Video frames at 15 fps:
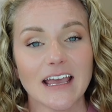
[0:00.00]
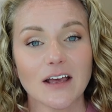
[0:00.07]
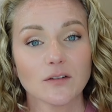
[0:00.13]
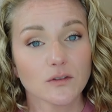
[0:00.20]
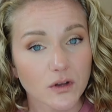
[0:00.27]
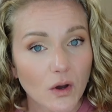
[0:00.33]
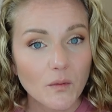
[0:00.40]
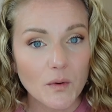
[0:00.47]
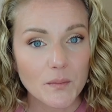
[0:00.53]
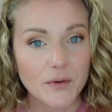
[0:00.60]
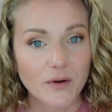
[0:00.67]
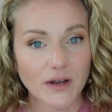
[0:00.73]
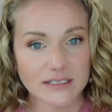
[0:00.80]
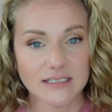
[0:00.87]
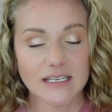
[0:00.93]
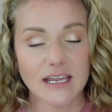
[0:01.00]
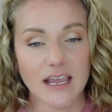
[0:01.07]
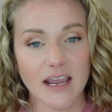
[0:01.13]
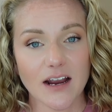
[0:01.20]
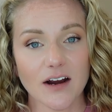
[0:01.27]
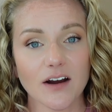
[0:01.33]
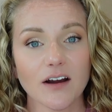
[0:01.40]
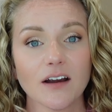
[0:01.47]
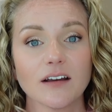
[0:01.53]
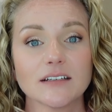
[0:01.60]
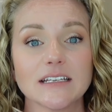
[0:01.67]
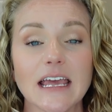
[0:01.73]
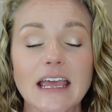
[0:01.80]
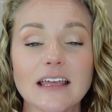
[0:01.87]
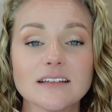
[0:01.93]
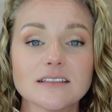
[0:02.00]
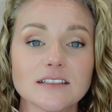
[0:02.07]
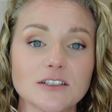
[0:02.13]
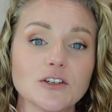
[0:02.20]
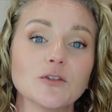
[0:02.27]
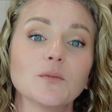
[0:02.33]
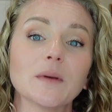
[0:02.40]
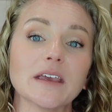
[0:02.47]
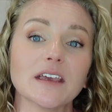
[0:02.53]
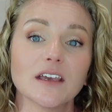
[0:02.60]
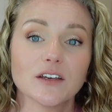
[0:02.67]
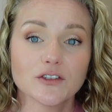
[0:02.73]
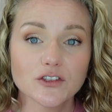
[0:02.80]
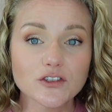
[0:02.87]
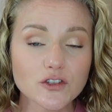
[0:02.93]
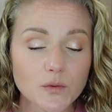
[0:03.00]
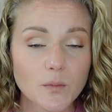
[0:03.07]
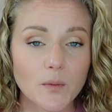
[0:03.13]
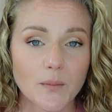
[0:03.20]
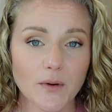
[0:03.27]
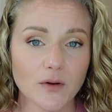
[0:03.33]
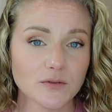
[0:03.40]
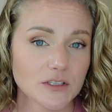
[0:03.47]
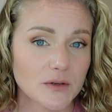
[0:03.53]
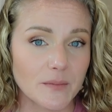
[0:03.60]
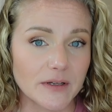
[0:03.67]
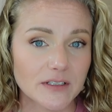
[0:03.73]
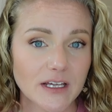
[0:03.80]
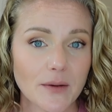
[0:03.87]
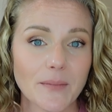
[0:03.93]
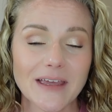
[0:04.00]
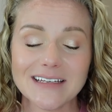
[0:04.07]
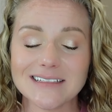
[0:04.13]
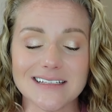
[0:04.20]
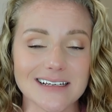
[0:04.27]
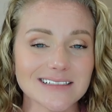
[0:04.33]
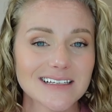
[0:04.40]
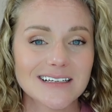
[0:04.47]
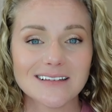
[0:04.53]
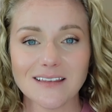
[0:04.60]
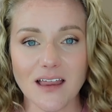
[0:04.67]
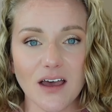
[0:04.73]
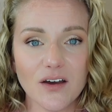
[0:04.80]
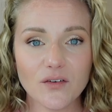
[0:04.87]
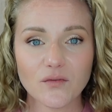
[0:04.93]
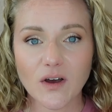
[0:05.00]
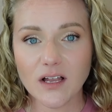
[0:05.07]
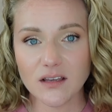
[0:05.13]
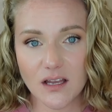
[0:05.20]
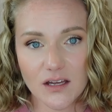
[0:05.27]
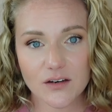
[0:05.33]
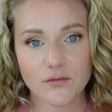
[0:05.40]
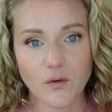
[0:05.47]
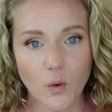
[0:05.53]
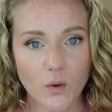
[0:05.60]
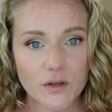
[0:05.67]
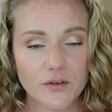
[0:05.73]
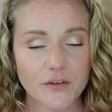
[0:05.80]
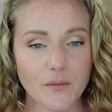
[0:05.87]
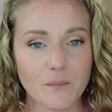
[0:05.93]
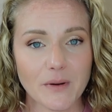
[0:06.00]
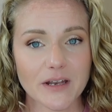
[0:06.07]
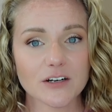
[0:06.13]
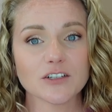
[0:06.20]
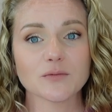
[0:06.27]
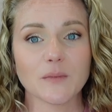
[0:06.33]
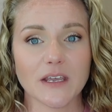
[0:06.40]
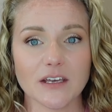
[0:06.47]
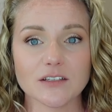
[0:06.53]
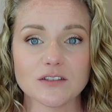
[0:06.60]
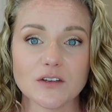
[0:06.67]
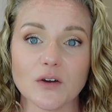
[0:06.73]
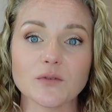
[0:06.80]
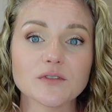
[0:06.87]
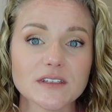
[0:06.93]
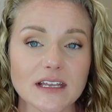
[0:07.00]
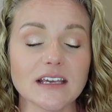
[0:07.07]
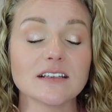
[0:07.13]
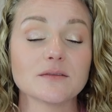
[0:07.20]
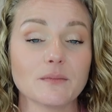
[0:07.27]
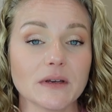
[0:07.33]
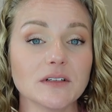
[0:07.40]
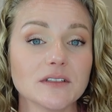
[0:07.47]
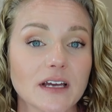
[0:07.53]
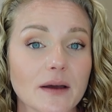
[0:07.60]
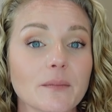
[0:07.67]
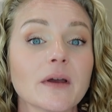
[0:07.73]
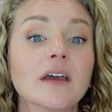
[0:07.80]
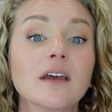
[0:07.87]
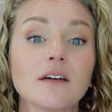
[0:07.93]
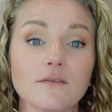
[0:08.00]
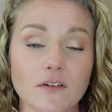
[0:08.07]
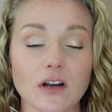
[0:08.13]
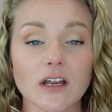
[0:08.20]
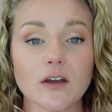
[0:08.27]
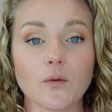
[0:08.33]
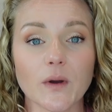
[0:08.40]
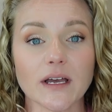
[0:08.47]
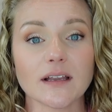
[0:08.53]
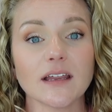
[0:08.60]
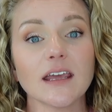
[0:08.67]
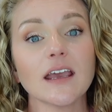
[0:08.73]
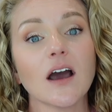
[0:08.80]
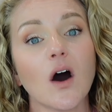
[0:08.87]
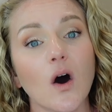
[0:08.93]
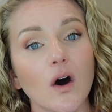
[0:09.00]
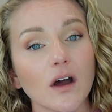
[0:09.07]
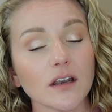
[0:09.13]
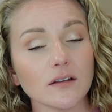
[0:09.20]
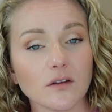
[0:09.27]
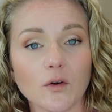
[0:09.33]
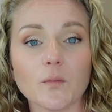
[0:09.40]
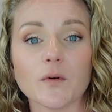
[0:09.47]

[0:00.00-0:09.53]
lower porosity hair tends to be super prone to buildup. It doesn't love a lot of oils and butters because those things build up very quickly on low